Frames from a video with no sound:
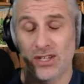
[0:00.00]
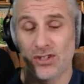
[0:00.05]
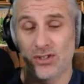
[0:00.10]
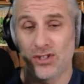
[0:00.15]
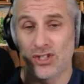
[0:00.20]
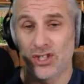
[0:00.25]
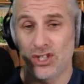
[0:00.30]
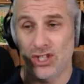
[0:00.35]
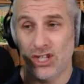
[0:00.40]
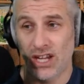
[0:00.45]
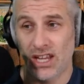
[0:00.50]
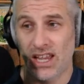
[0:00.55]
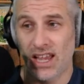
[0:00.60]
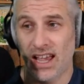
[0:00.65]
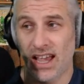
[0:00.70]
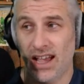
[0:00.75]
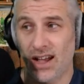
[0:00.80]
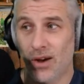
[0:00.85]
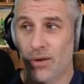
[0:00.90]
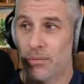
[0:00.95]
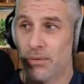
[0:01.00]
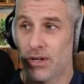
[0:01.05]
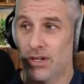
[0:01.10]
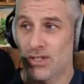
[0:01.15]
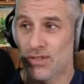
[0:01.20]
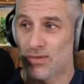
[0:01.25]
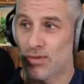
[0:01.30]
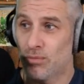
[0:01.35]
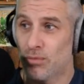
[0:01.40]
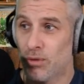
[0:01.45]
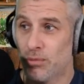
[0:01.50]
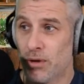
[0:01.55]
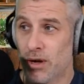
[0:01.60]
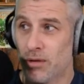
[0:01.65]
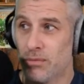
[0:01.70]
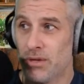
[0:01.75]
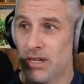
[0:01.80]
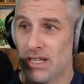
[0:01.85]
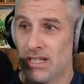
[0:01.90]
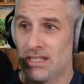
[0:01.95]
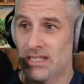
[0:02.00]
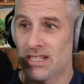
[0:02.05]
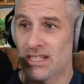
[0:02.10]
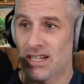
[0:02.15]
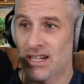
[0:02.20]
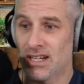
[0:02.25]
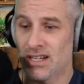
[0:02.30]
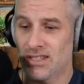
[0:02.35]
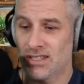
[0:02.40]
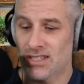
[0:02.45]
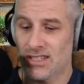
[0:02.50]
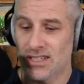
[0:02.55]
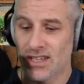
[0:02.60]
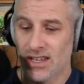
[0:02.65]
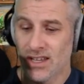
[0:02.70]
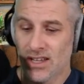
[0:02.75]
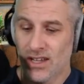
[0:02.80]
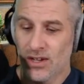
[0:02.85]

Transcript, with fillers: you should check it out because from the moment it starts